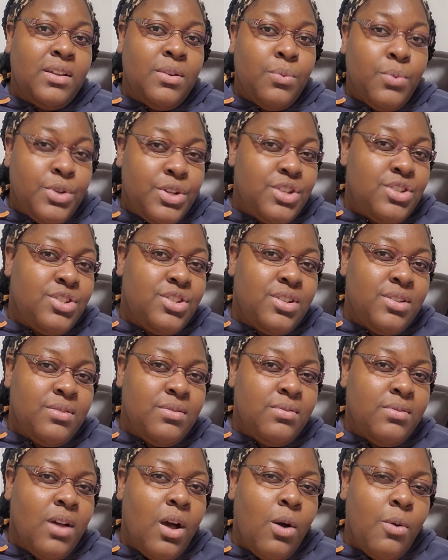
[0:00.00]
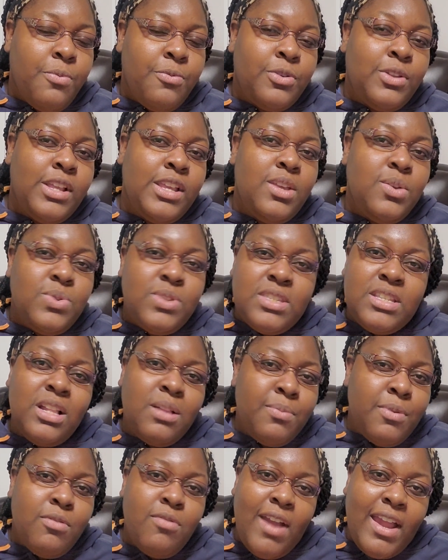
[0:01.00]
wouldn't you? Hopefully you'd
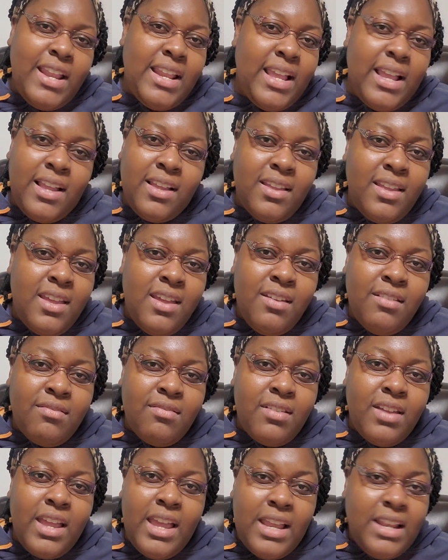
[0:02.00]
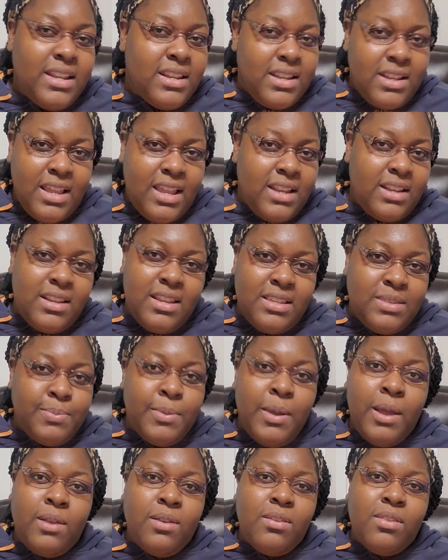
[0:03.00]
still be writing in this
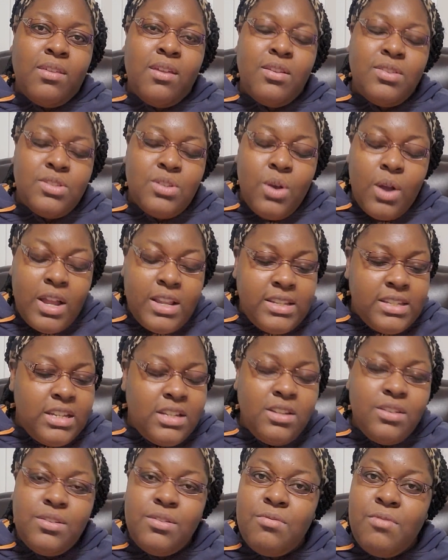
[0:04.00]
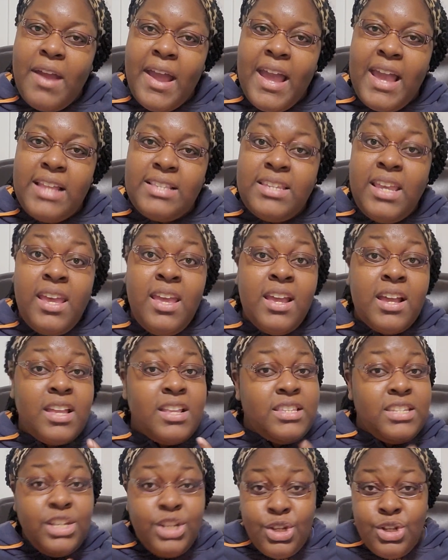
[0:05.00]
month. So continue to write.
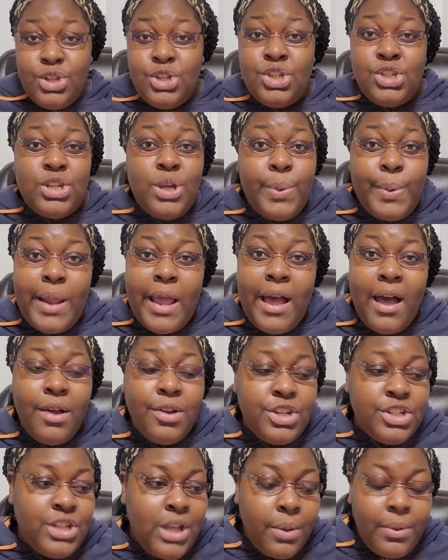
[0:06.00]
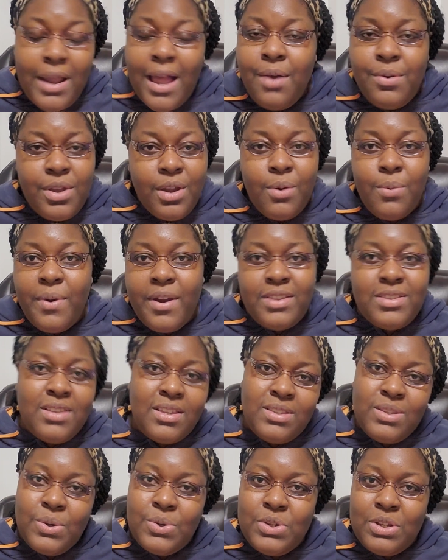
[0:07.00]
Continue to shout out your words
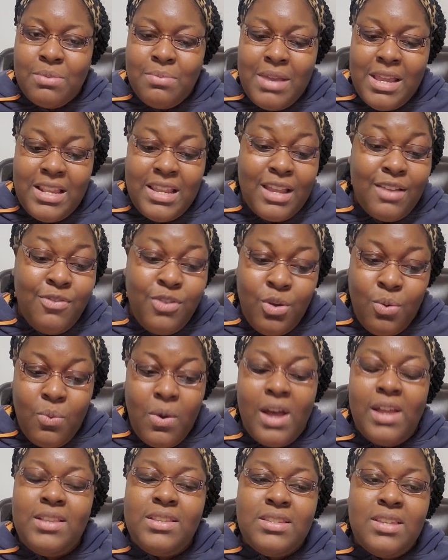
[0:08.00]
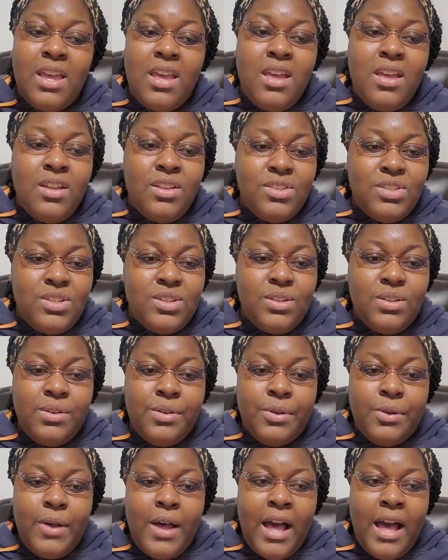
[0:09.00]
on social media. If you want
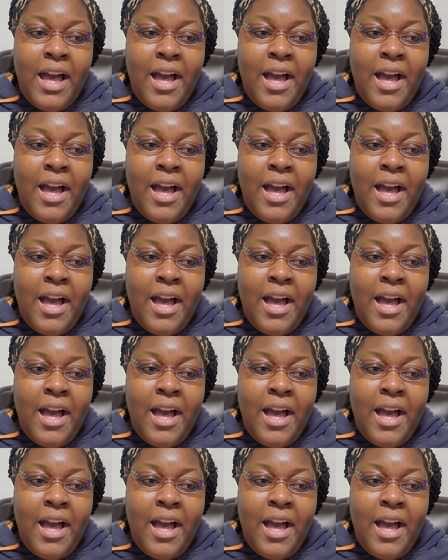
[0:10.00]
to